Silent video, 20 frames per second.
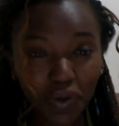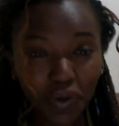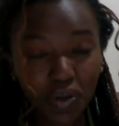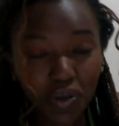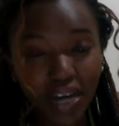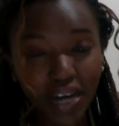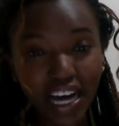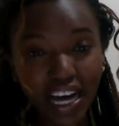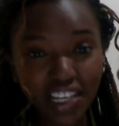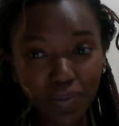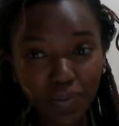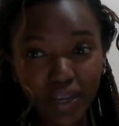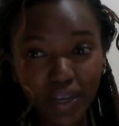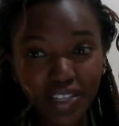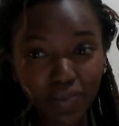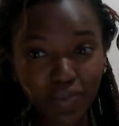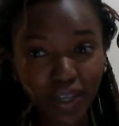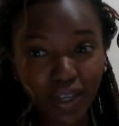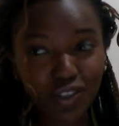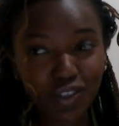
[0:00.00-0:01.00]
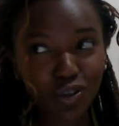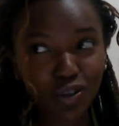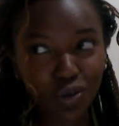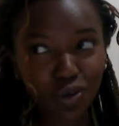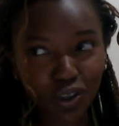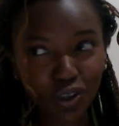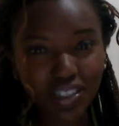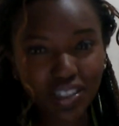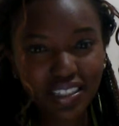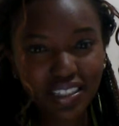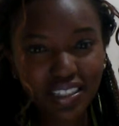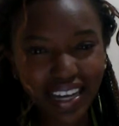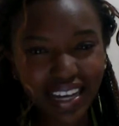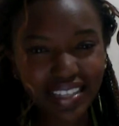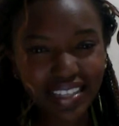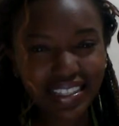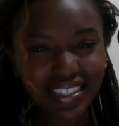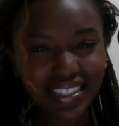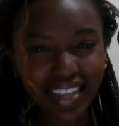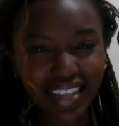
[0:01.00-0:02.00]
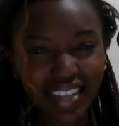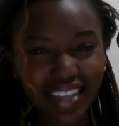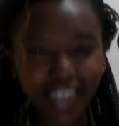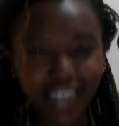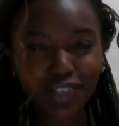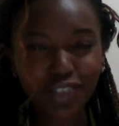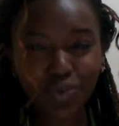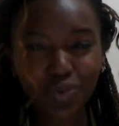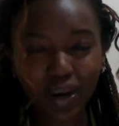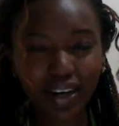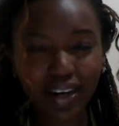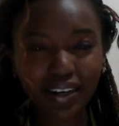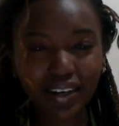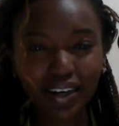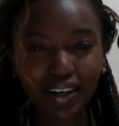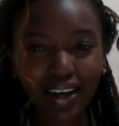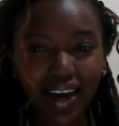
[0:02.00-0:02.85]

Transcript: good husbands, but not just the right one.